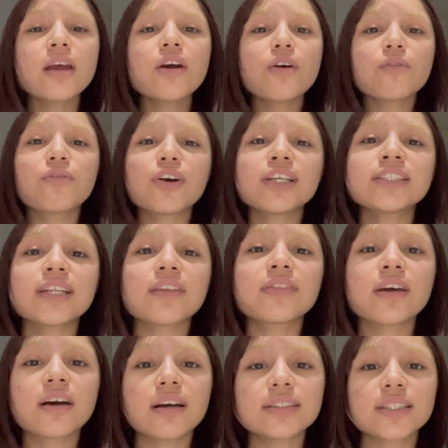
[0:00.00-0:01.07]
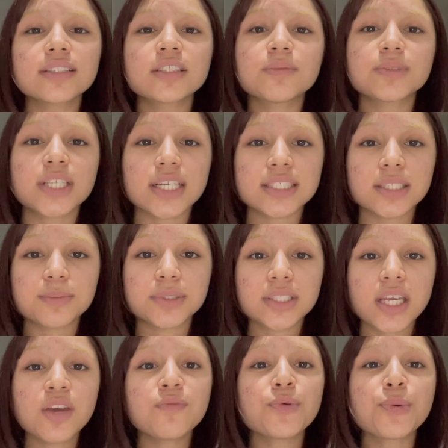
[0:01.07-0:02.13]
First, the content objectives.
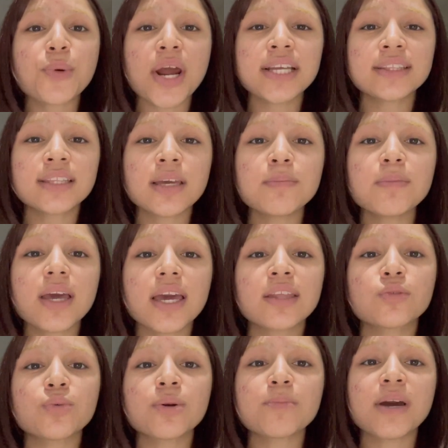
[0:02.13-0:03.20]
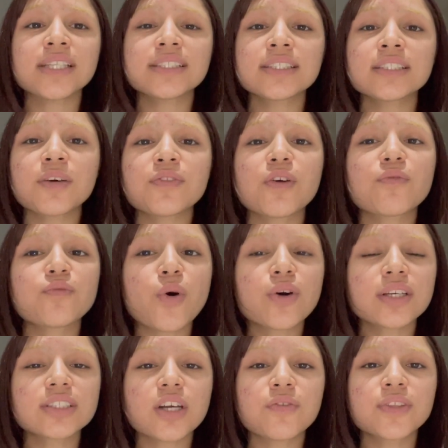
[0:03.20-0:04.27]
If we write them, it reminds us of the
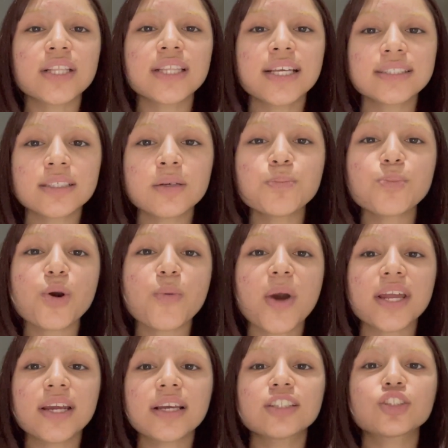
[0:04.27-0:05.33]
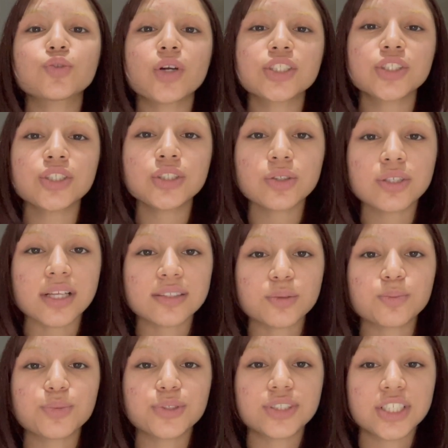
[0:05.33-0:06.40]
focus of the lesson, providing a structure to
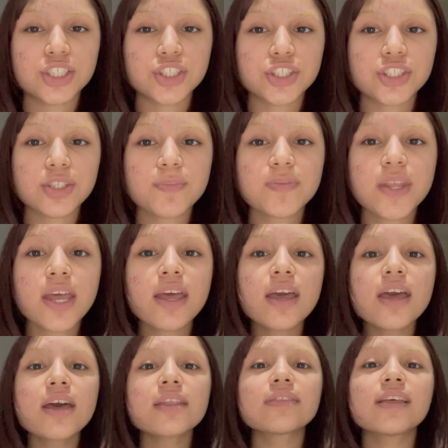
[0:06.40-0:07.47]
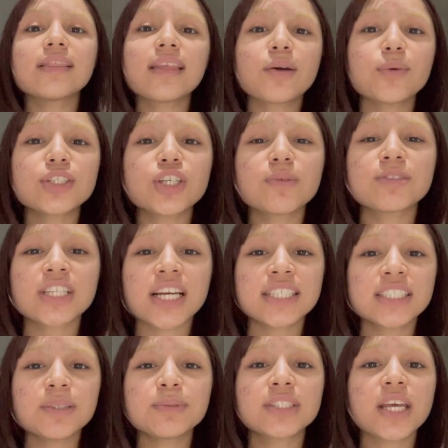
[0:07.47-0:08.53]
classroom procedures. The language
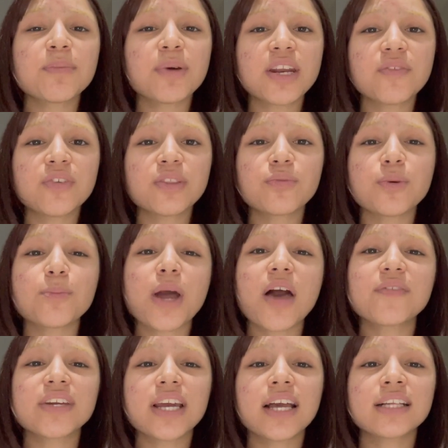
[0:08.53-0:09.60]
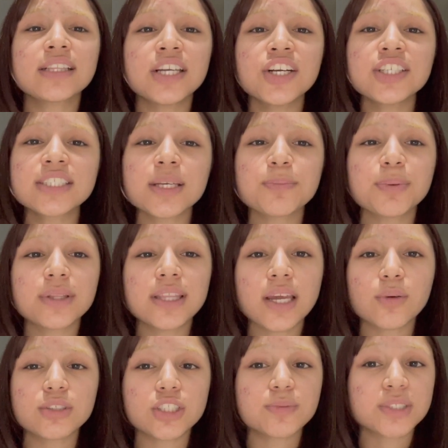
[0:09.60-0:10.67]
objectives, they benefit from having a clear, simple
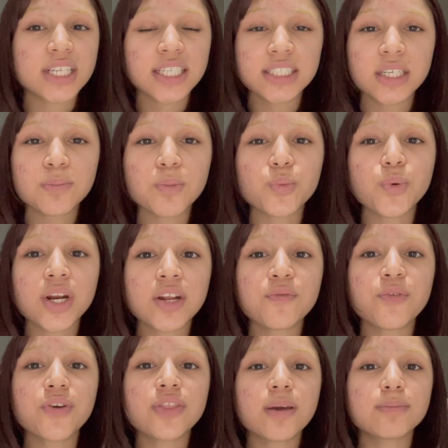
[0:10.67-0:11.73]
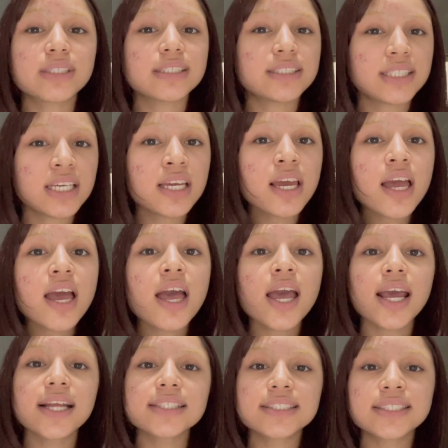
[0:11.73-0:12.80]
language objective written for them to see
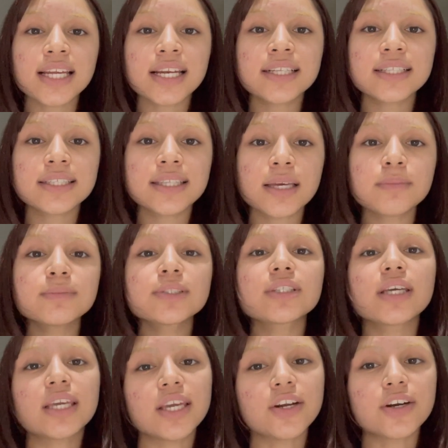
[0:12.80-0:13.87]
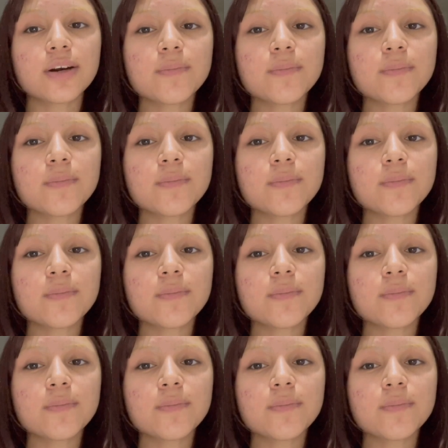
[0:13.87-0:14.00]
and stated to them to hear.